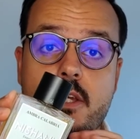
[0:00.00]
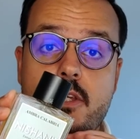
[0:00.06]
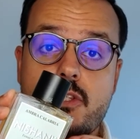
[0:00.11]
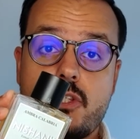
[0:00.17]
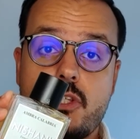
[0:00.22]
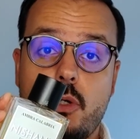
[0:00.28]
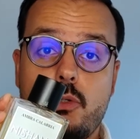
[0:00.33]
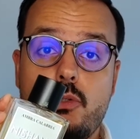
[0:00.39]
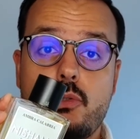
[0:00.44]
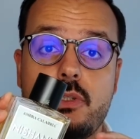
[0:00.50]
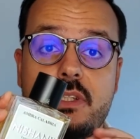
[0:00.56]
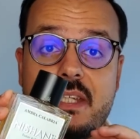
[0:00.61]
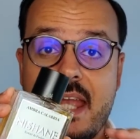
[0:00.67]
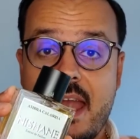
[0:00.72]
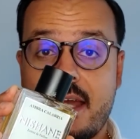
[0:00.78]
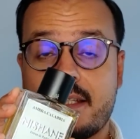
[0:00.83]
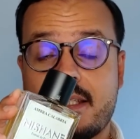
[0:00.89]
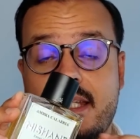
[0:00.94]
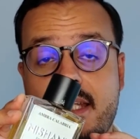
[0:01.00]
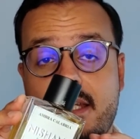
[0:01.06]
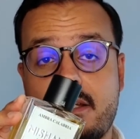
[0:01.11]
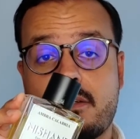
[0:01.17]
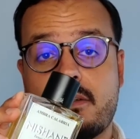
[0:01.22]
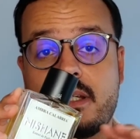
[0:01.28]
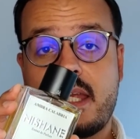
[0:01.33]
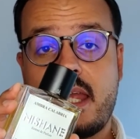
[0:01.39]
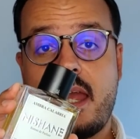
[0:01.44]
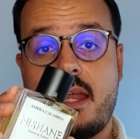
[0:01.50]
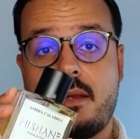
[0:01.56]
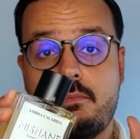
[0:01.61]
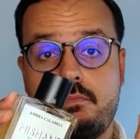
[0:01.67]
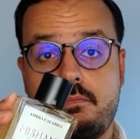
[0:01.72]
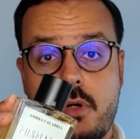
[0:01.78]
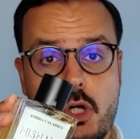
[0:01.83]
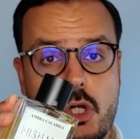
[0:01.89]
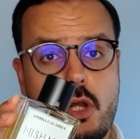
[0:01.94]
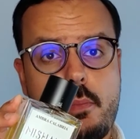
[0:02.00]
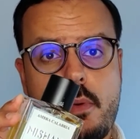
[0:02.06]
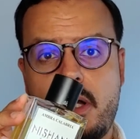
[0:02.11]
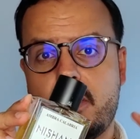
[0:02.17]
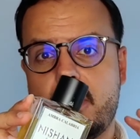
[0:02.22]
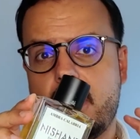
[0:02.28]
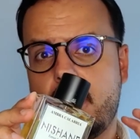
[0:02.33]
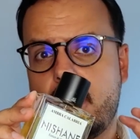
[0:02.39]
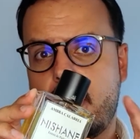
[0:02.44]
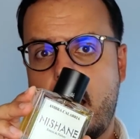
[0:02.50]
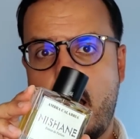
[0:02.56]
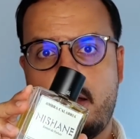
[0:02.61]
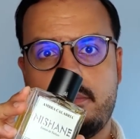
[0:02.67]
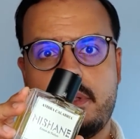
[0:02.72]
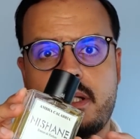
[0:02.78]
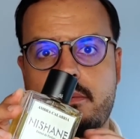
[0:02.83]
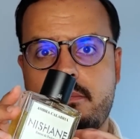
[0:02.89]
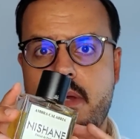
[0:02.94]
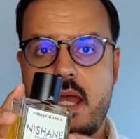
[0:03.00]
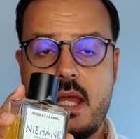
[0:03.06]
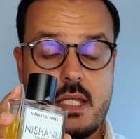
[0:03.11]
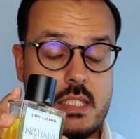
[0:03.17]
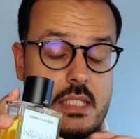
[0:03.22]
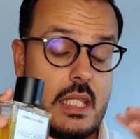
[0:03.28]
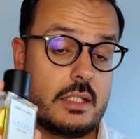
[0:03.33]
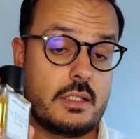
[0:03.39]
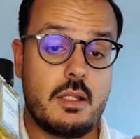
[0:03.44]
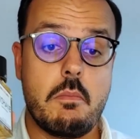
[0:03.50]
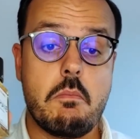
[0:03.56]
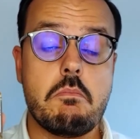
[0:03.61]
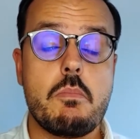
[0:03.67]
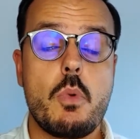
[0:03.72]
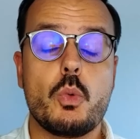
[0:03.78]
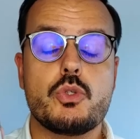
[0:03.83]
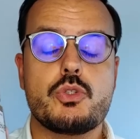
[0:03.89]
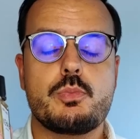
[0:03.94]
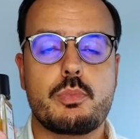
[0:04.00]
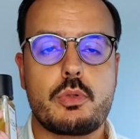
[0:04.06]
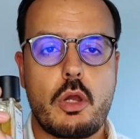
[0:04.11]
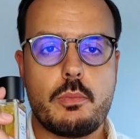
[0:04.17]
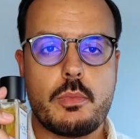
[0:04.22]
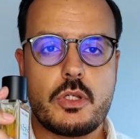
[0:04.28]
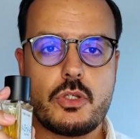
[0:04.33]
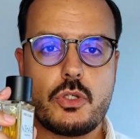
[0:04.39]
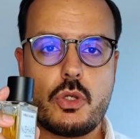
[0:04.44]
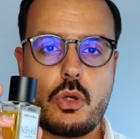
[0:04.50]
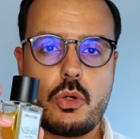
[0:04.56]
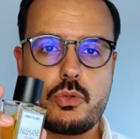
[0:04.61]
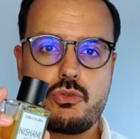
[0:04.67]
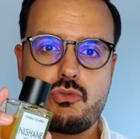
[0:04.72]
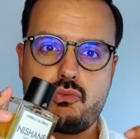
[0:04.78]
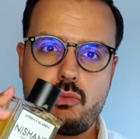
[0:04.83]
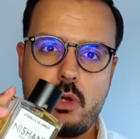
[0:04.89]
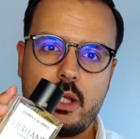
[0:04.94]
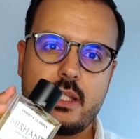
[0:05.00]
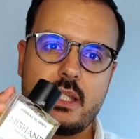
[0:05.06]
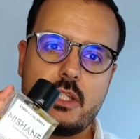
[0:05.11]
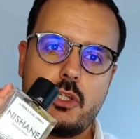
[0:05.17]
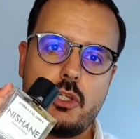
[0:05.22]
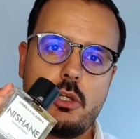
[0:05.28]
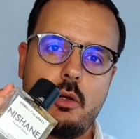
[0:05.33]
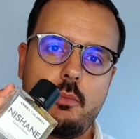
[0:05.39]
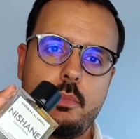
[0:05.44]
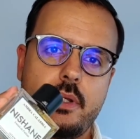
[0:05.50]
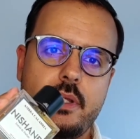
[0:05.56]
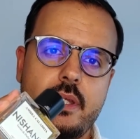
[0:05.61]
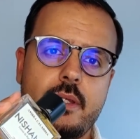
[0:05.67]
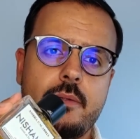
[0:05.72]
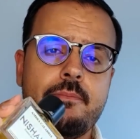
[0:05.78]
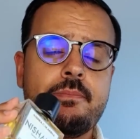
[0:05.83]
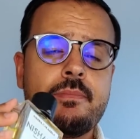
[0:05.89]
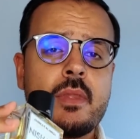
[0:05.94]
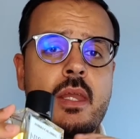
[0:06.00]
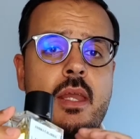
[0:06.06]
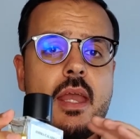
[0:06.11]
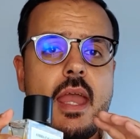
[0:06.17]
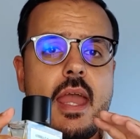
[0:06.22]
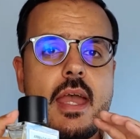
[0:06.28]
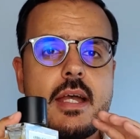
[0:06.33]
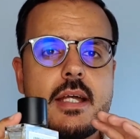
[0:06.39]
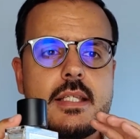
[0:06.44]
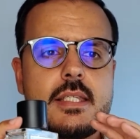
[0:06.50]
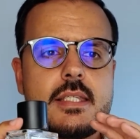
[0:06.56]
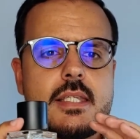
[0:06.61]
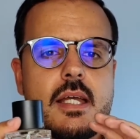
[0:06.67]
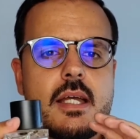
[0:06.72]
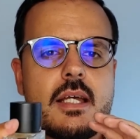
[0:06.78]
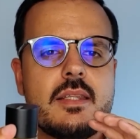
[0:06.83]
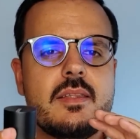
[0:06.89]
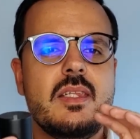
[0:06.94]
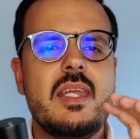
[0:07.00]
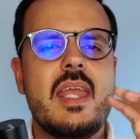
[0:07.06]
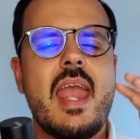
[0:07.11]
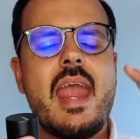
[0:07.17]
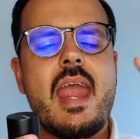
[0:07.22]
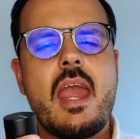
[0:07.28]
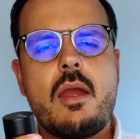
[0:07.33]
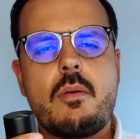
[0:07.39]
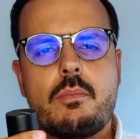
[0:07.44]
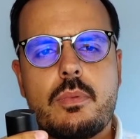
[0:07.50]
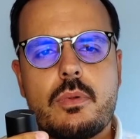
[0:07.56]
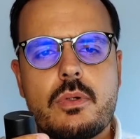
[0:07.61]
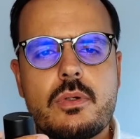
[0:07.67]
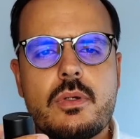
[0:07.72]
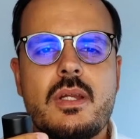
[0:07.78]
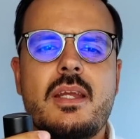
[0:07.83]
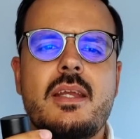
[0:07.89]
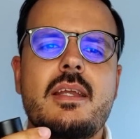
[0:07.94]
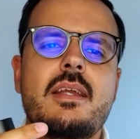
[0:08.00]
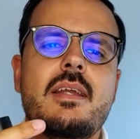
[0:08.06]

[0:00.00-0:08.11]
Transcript: So you get here again bergamot and galbanum has like the most prominent notes right in the opening, and the amber,